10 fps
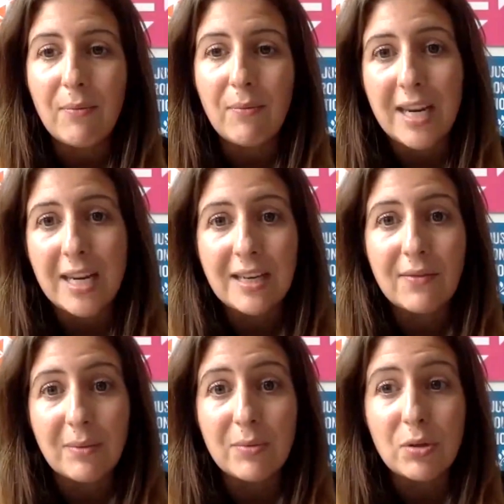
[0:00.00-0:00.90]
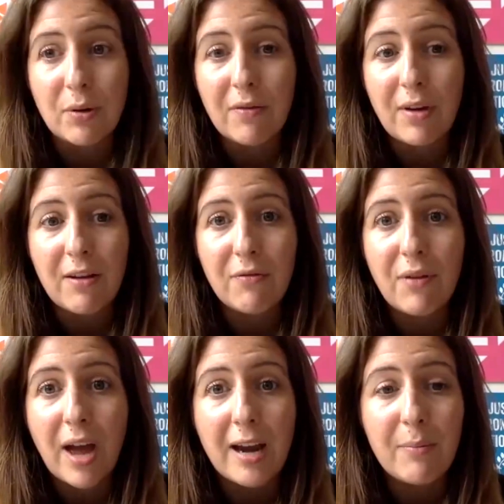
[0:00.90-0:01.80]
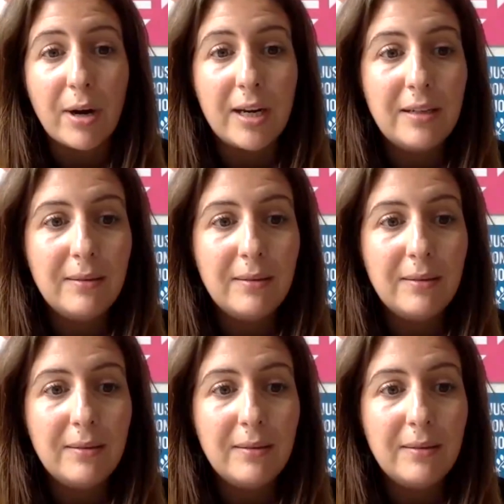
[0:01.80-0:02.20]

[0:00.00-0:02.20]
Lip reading: we need to have some sort of kind of hybrid.